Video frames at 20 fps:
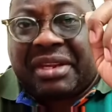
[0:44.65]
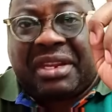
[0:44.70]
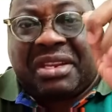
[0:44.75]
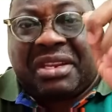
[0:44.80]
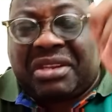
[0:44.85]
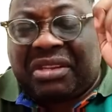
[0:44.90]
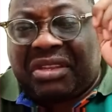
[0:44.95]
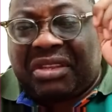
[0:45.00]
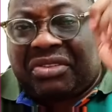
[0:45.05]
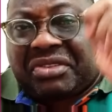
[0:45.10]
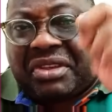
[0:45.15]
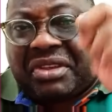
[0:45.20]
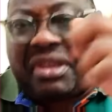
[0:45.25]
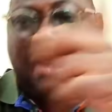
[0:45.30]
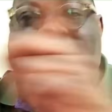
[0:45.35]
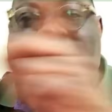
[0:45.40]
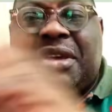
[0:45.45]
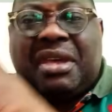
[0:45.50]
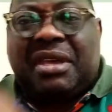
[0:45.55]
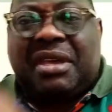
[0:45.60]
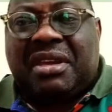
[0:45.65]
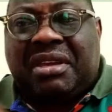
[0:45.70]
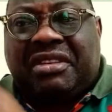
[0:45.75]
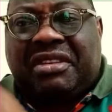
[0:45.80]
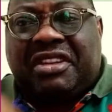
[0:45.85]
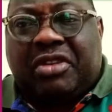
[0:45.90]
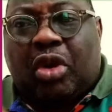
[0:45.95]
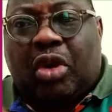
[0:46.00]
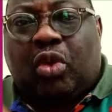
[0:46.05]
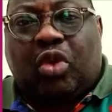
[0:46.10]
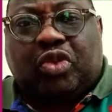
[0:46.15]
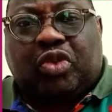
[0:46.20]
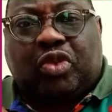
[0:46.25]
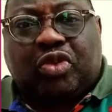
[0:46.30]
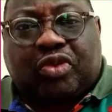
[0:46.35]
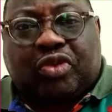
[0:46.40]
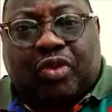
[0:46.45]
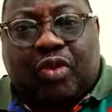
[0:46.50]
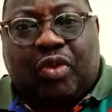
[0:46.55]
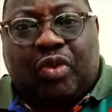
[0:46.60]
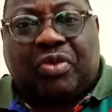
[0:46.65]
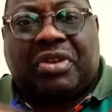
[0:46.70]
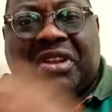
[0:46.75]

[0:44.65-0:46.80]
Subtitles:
They didn't say he did not go to school.